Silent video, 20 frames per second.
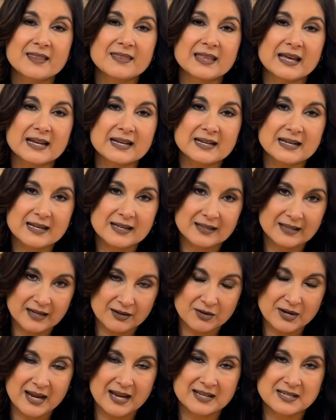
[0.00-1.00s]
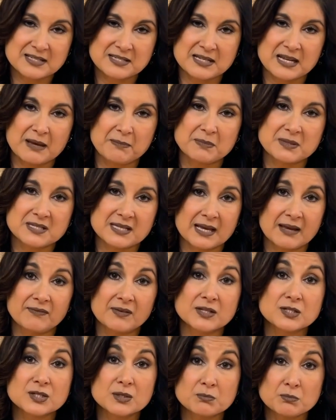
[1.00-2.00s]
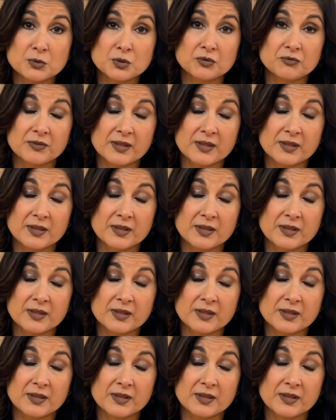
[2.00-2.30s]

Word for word: that their next step is having to move